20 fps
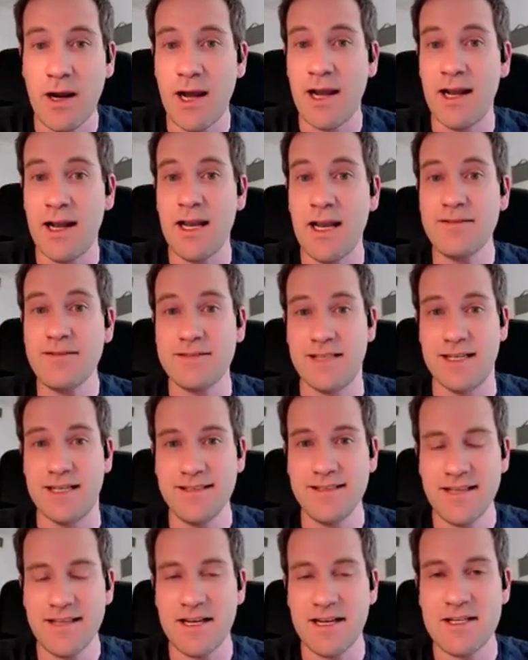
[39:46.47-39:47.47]
I loved
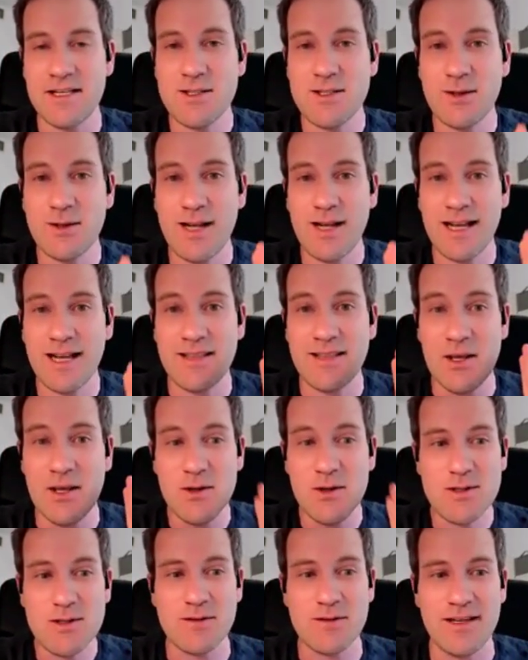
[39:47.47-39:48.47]
it. I just don't like the
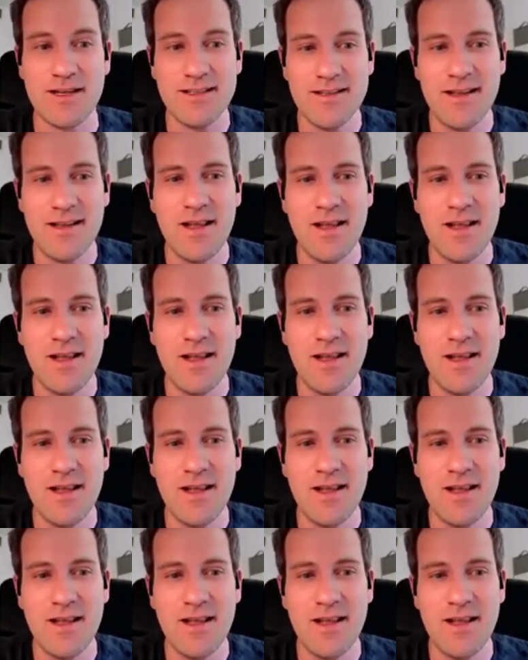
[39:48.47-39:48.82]
use of it.